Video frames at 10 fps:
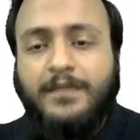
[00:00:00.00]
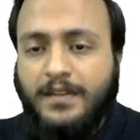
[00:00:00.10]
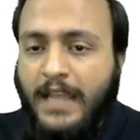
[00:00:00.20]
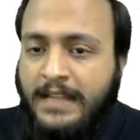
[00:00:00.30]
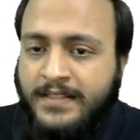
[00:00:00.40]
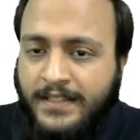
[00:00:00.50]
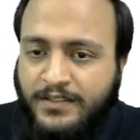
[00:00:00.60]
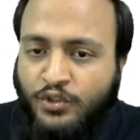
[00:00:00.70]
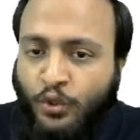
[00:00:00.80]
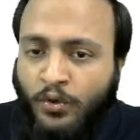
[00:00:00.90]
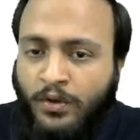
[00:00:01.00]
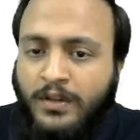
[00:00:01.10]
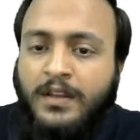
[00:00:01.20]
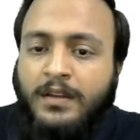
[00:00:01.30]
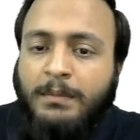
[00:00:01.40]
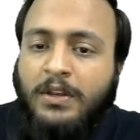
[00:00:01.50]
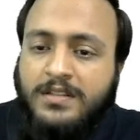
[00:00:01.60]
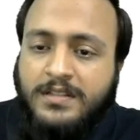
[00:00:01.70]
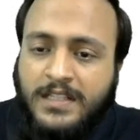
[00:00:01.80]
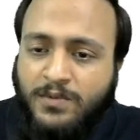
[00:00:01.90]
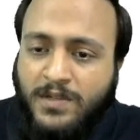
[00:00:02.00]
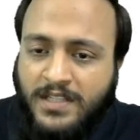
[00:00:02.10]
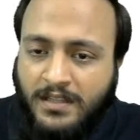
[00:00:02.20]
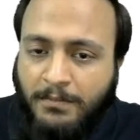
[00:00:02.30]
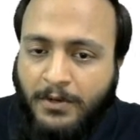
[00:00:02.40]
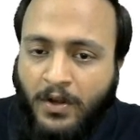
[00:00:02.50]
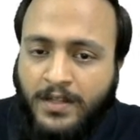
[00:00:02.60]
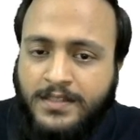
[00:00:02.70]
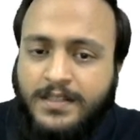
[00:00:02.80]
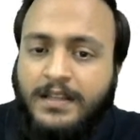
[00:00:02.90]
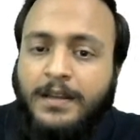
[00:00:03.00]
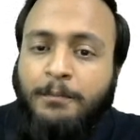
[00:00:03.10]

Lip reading: Answer is no, because this was in the bronze.